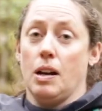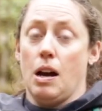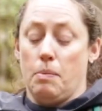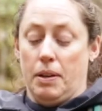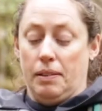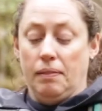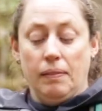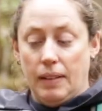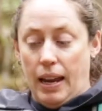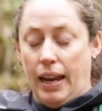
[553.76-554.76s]
common,
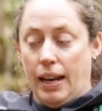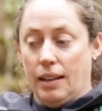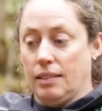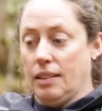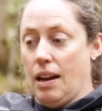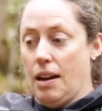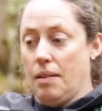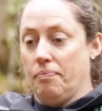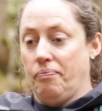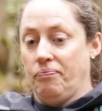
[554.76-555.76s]
and
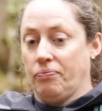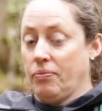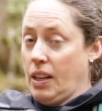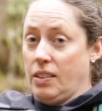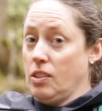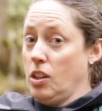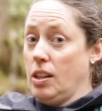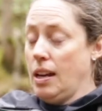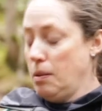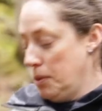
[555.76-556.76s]
it's a good
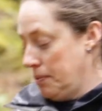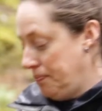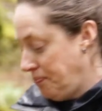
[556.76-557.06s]
edible.